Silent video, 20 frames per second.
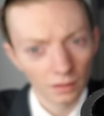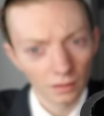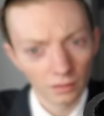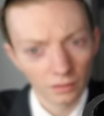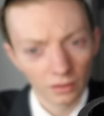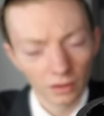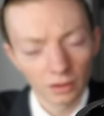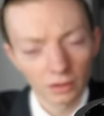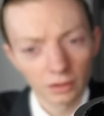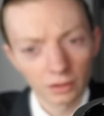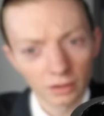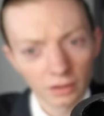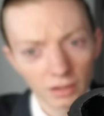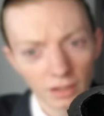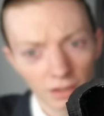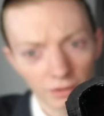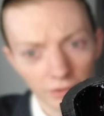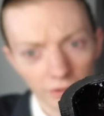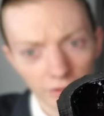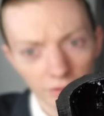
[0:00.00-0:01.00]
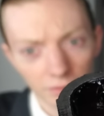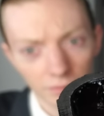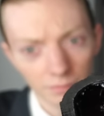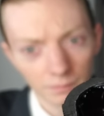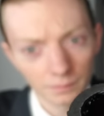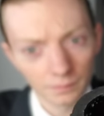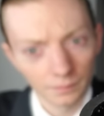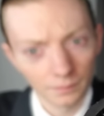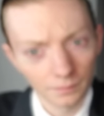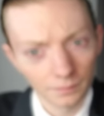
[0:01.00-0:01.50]
Darker color.
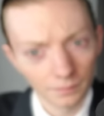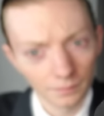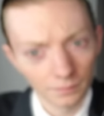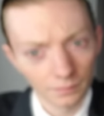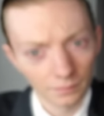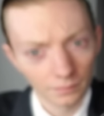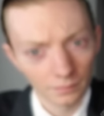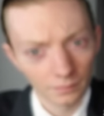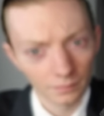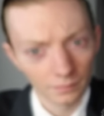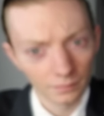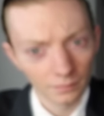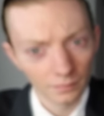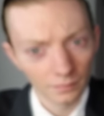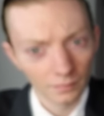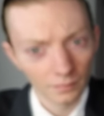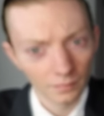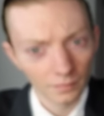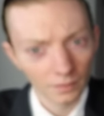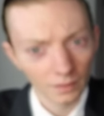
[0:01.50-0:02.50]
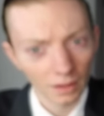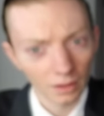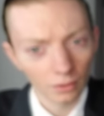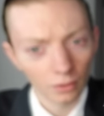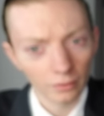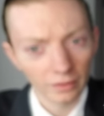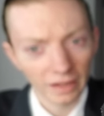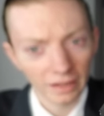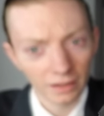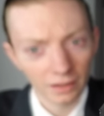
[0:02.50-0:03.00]
Not
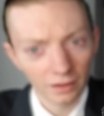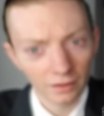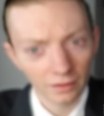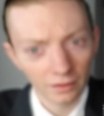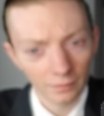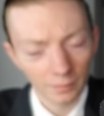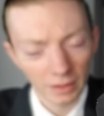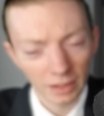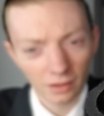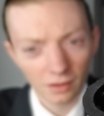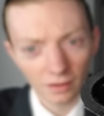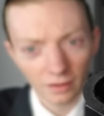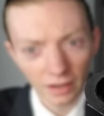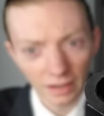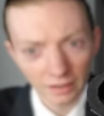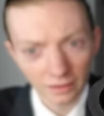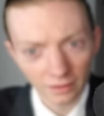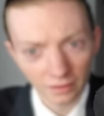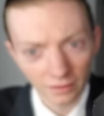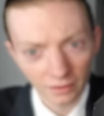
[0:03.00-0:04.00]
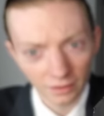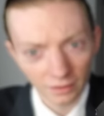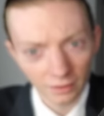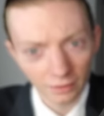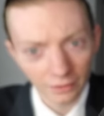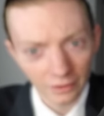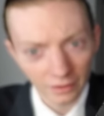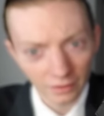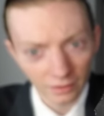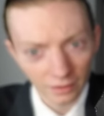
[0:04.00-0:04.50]
all that easy, but you can kind of see it
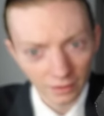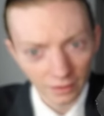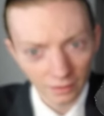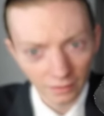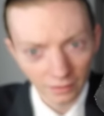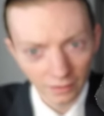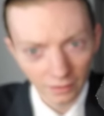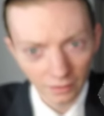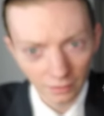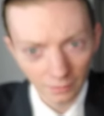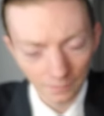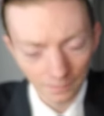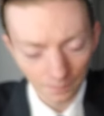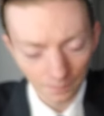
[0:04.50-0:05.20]
glistening there.